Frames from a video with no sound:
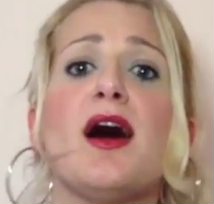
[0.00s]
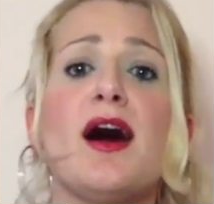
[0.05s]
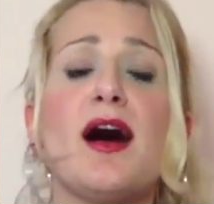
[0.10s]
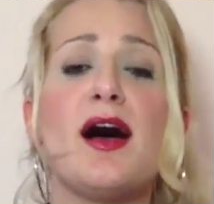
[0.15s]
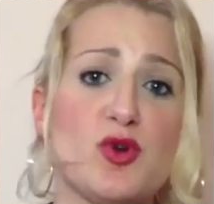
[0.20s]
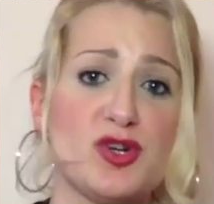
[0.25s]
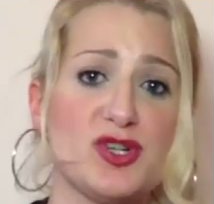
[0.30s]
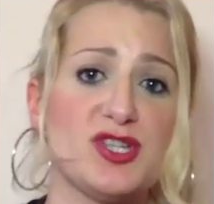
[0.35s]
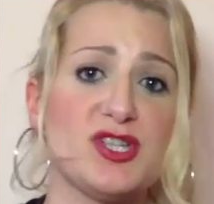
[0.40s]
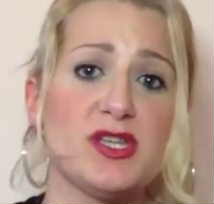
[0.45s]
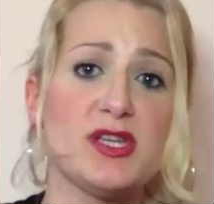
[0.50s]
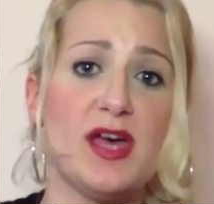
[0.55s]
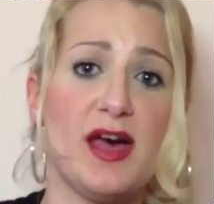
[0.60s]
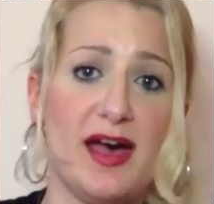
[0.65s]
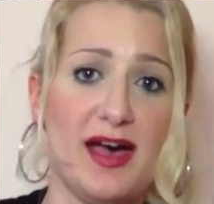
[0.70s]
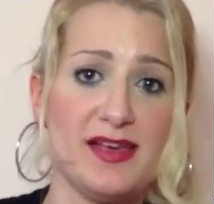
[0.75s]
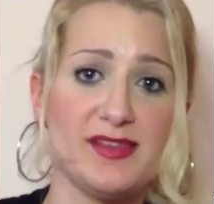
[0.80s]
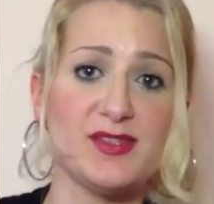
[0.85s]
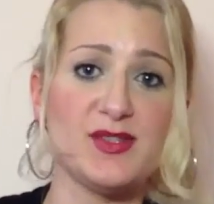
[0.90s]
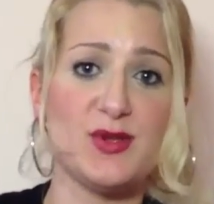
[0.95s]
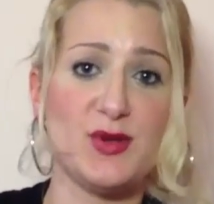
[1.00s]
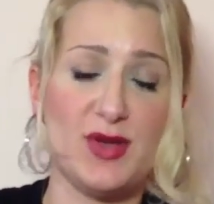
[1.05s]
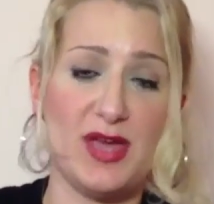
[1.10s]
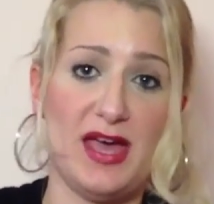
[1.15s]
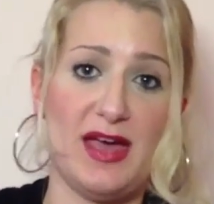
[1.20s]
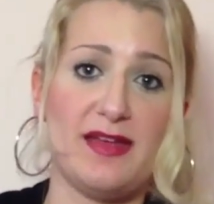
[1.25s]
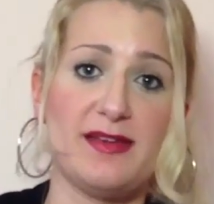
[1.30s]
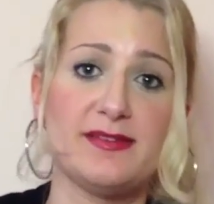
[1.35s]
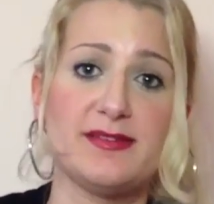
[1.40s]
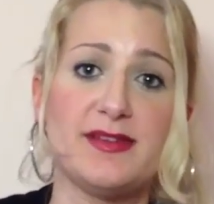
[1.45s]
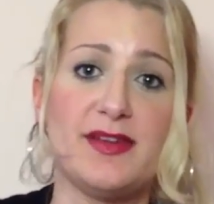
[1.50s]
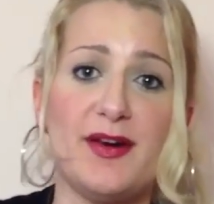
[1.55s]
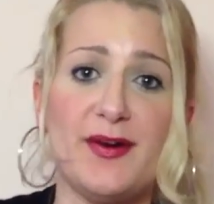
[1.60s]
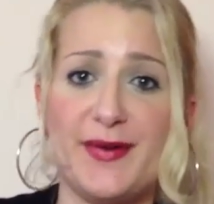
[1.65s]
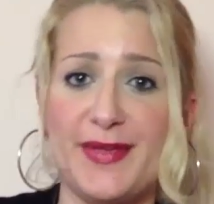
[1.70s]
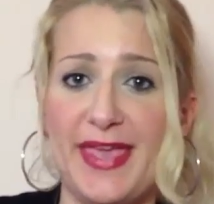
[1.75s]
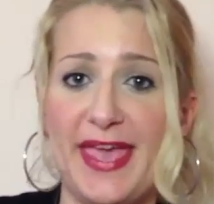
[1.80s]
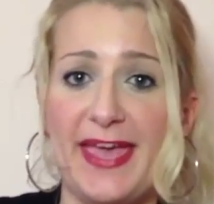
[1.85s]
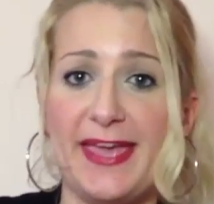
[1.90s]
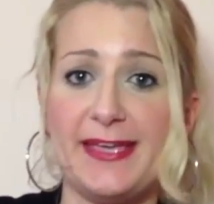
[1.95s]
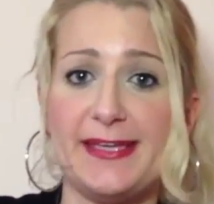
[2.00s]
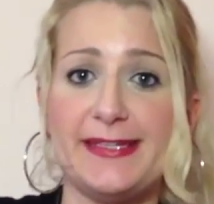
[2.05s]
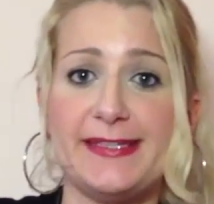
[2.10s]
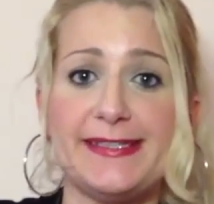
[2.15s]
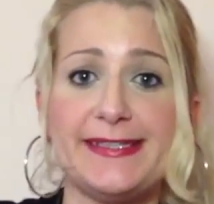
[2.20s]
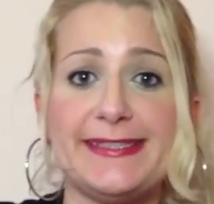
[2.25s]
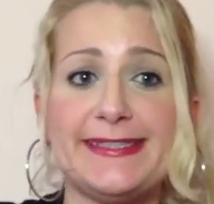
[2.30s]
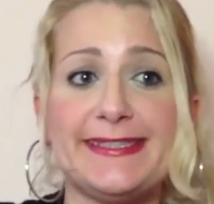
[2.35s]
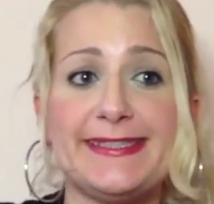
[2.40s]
words as you can, okay?